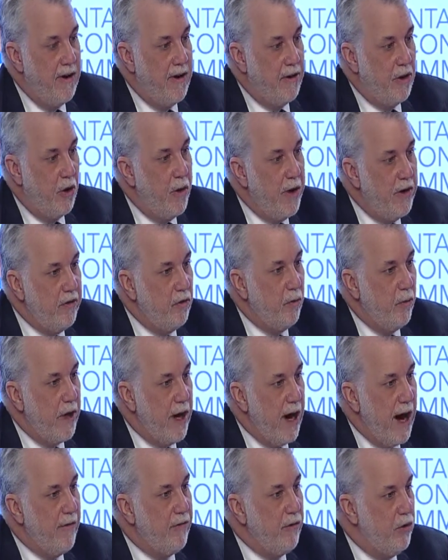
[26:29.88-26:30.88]
the reason we
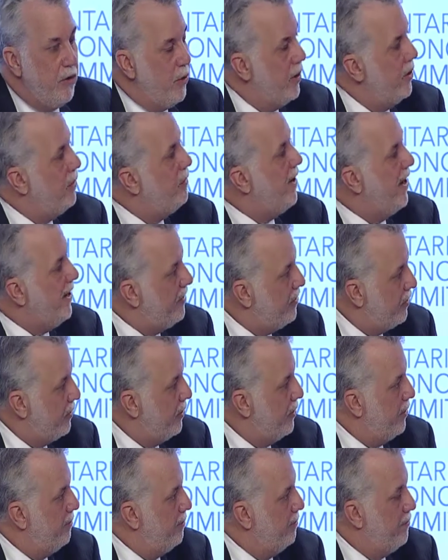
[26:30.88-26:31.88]
have to do it
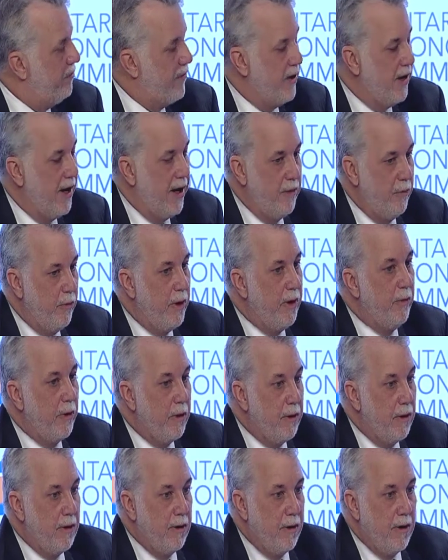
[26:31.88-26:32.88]
faster, and we,
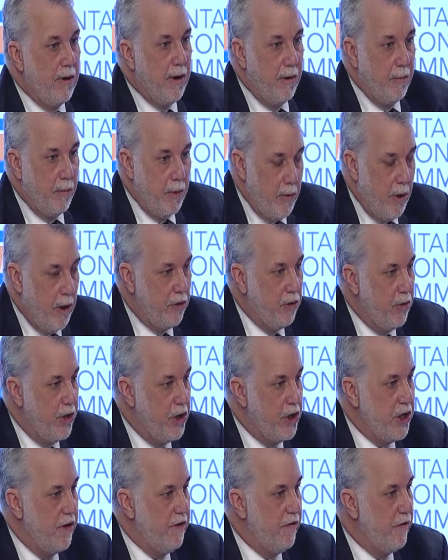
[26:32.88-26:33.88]
will, uh, we want to
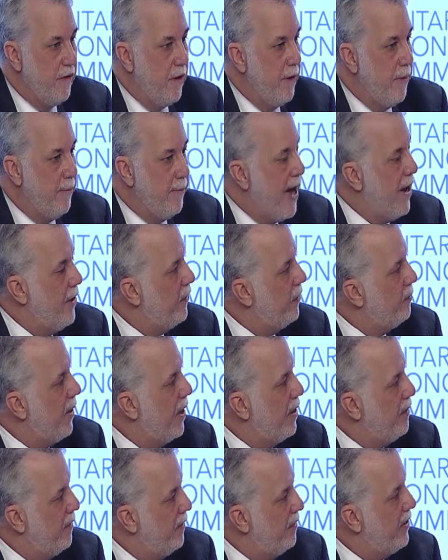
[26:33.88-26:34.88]
achieve uh, balance
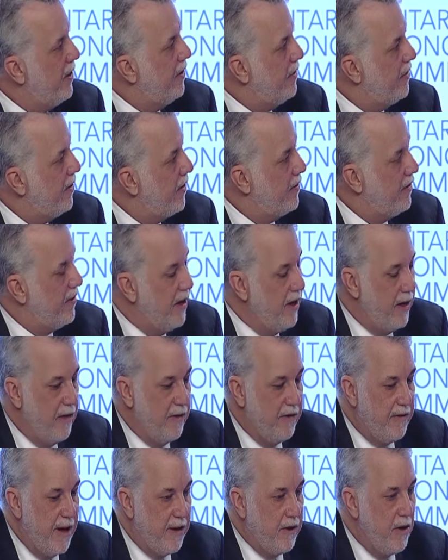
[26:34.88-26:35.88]
by 15, 16,
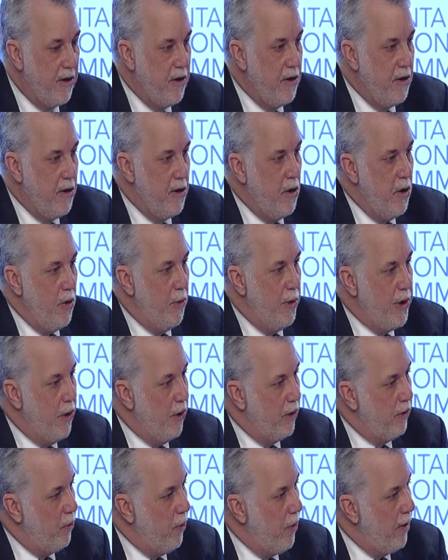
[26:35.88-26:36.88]
is that we
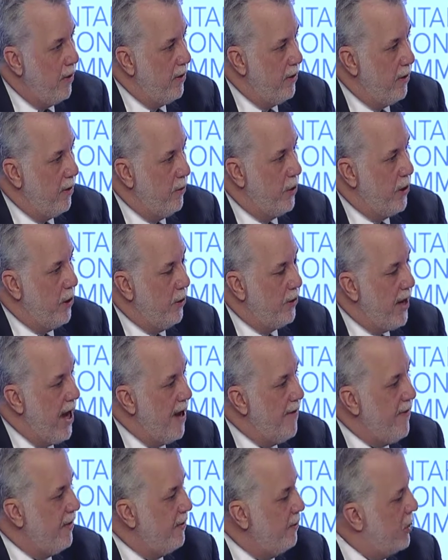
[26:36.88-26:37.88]
don't, want, we don't
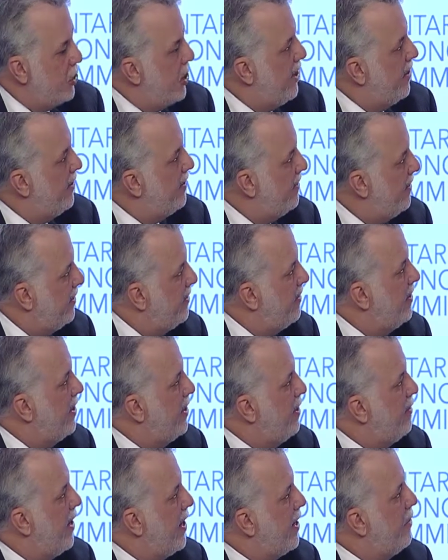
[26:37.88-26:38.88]
have as much
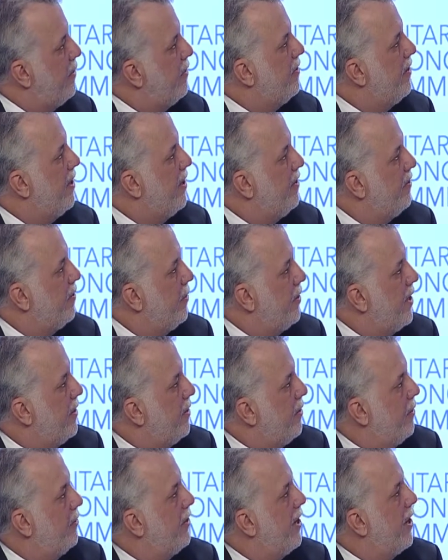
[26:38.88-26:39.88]
elasticity, if I can say so, that
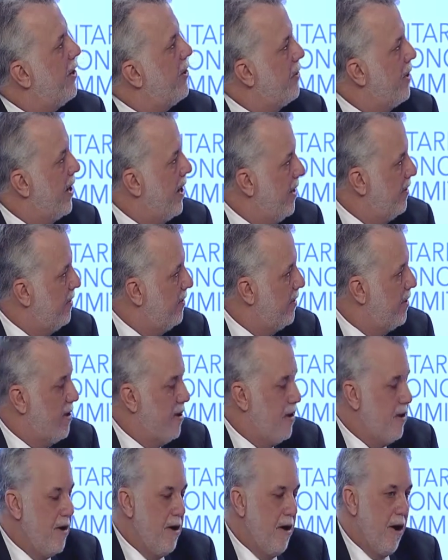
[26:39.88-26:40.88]
Ontario has.
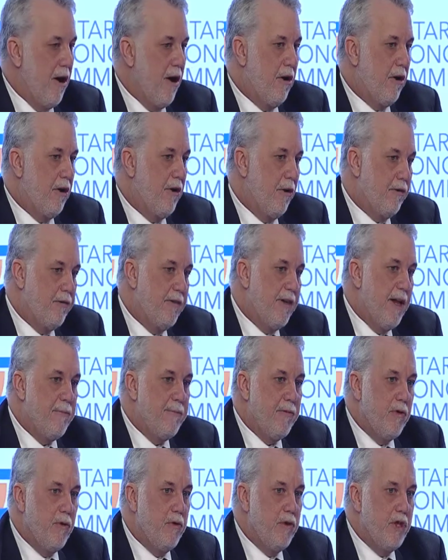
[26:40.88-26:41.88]
Our gross
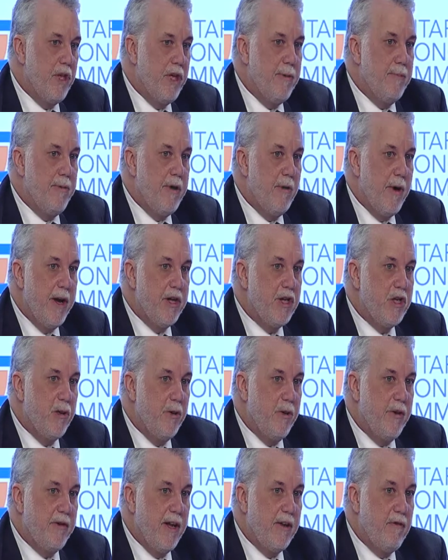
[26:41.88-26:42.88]
debt to GDP
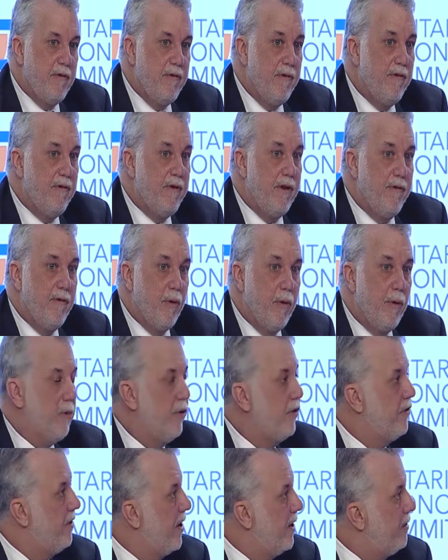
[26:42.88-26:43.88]
ratio is at
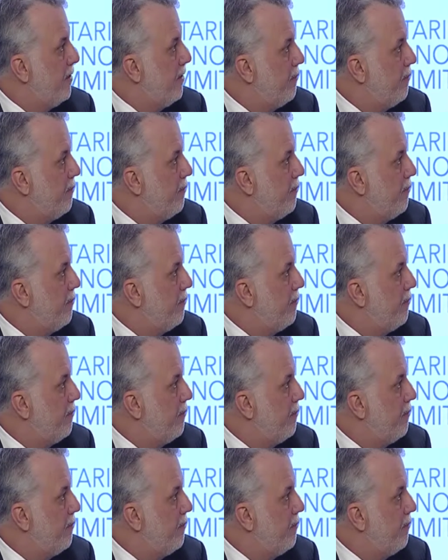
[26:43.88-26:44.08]
54%.